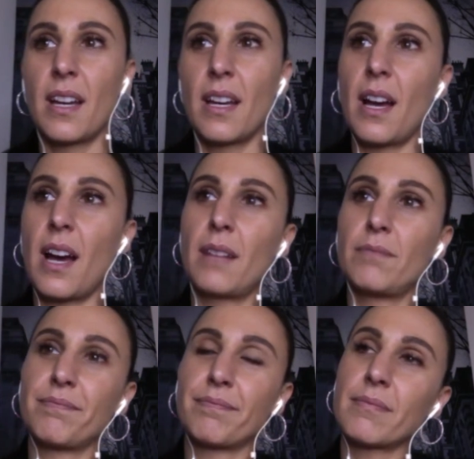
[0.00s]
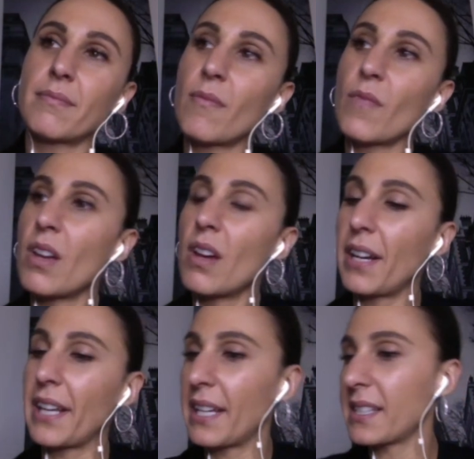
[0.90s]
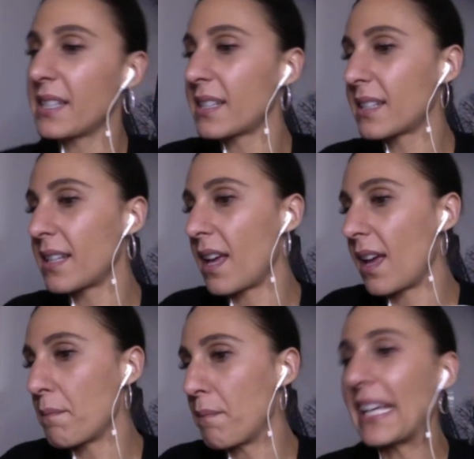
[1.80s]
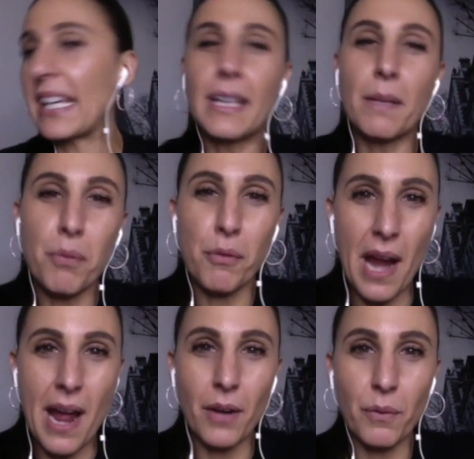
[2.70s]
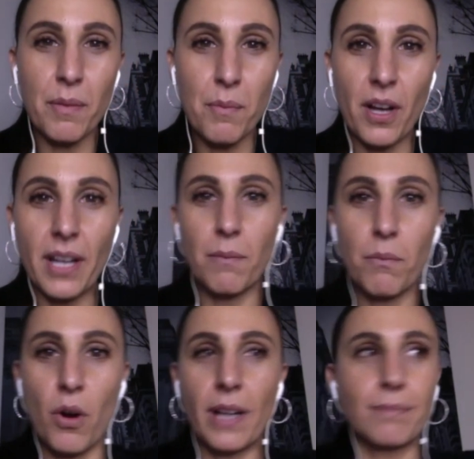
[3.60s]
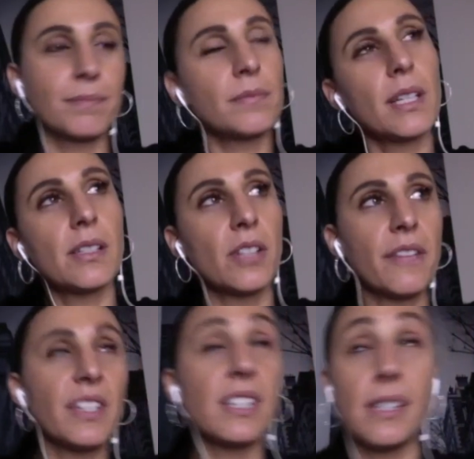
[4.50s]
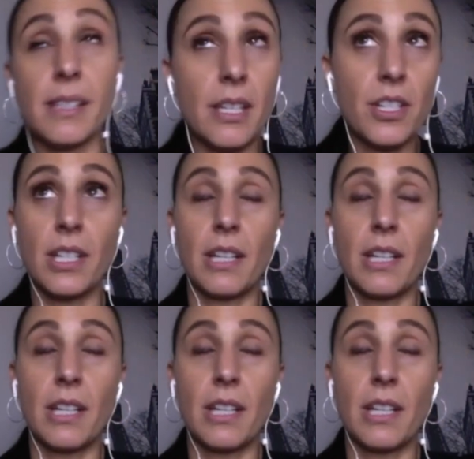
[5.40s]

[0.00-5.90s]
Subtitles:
I guess, making them proud with my, it's not even a decision.